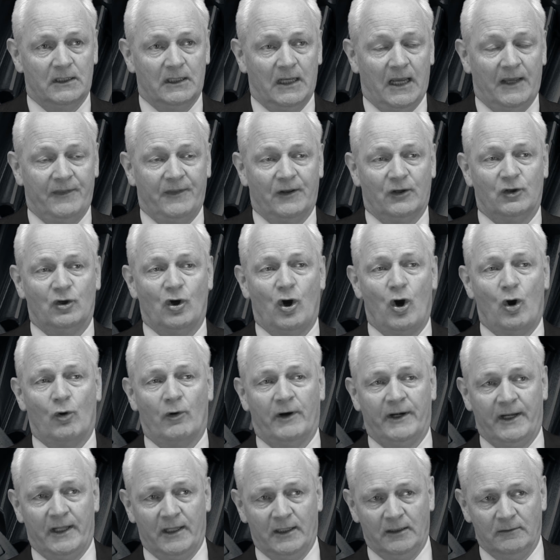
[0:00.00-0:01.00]
and the
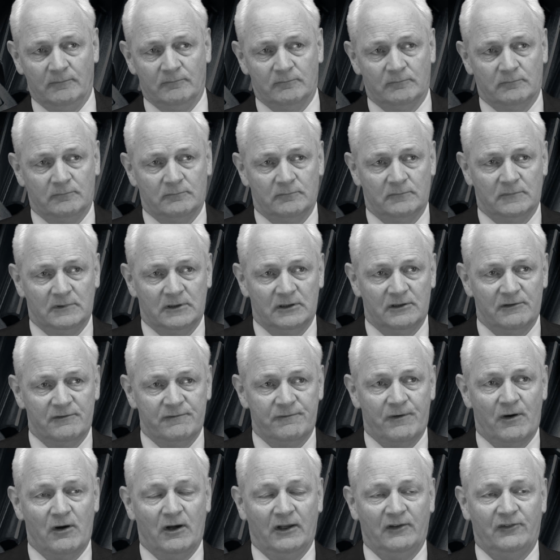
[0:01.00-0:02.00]
coroner
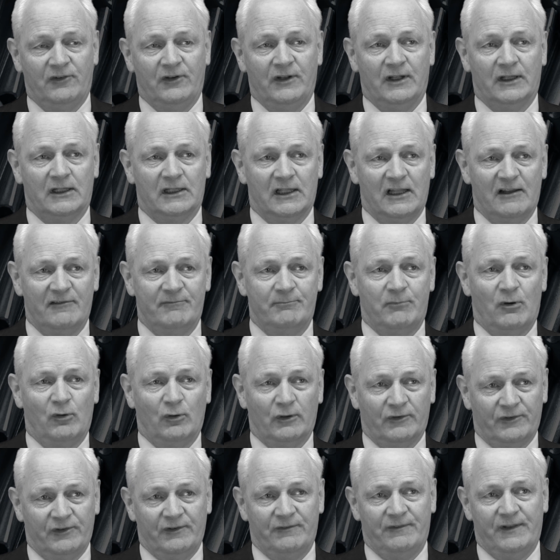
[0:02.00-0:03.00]
finds in the glove
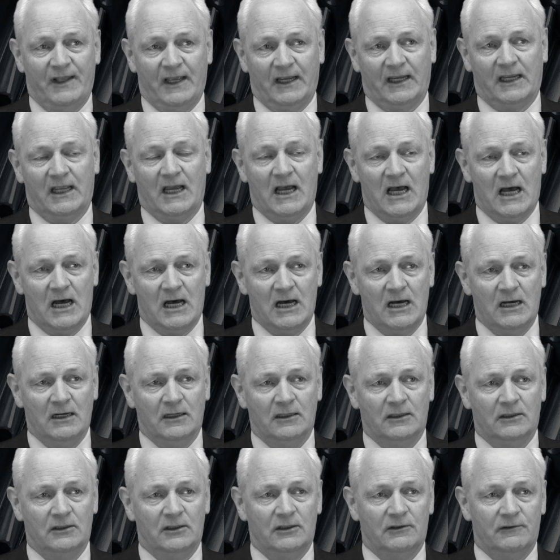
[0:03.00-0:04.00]
box of that car
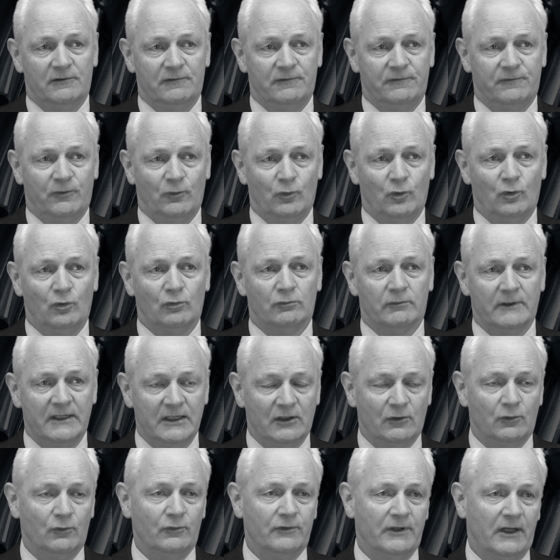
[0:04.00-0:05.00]
4
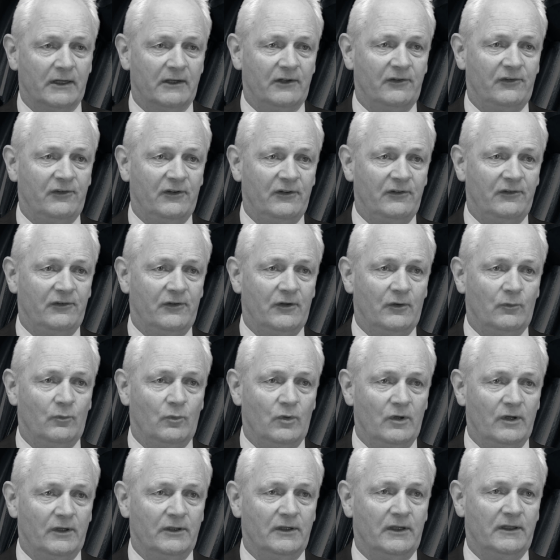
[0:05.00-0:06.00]
recall notices that
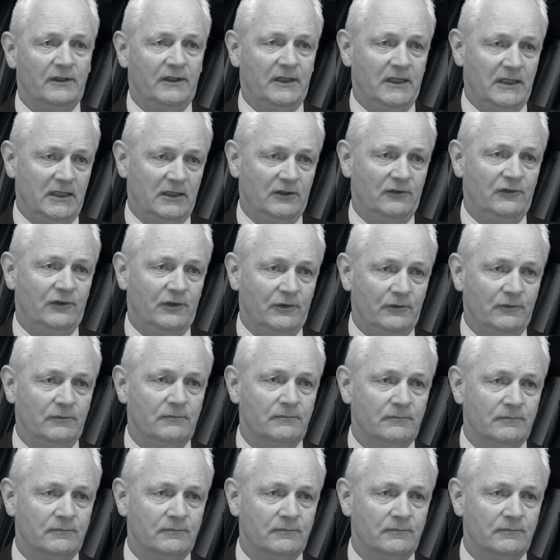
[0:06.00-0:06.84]
weren't adhered to.